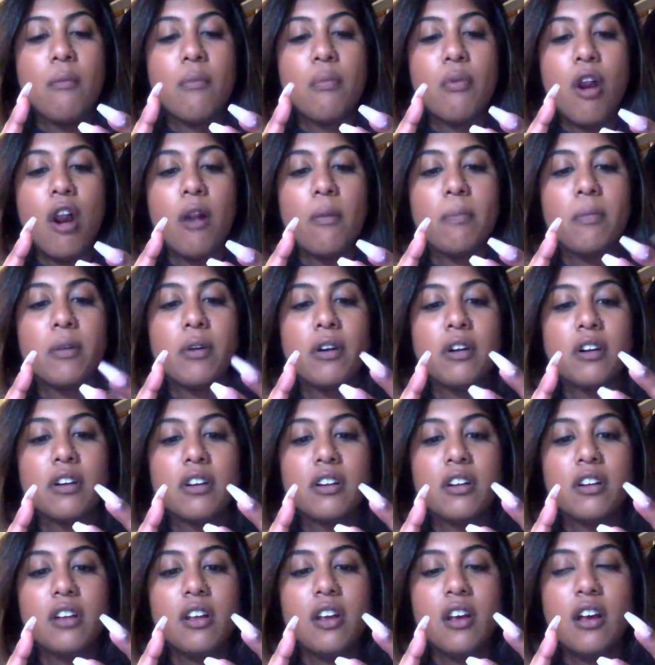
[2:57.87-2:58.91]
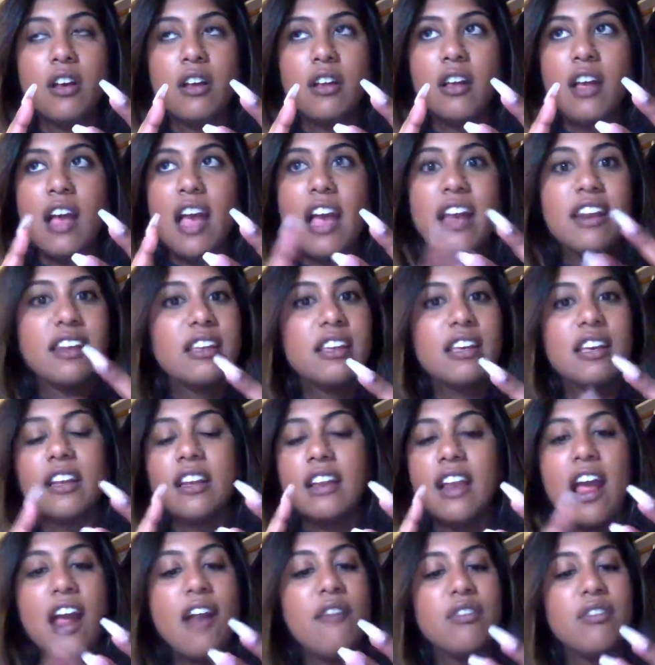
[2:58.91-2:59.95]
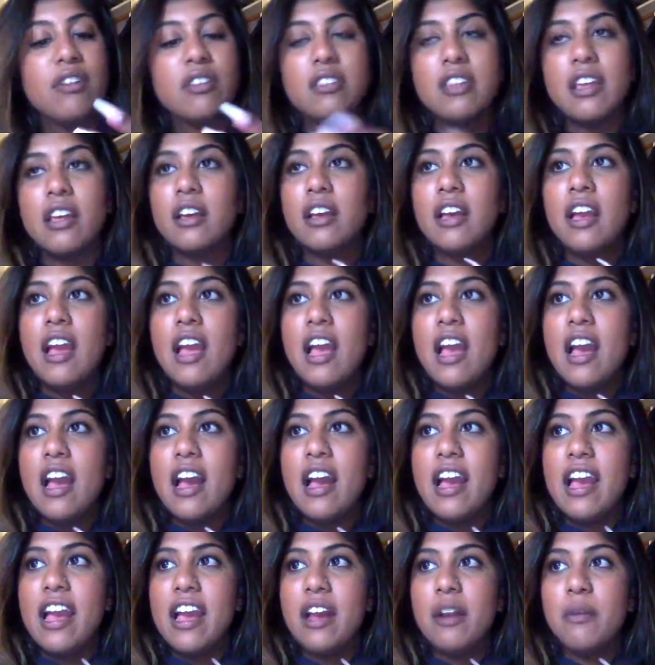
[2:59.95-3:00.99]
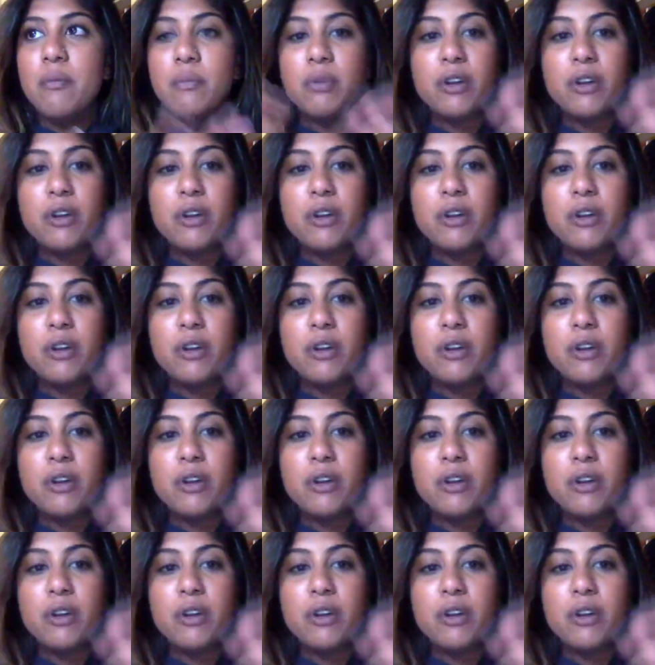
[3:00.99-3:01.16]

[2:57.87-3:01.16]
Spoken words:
proper etiquette, everything. And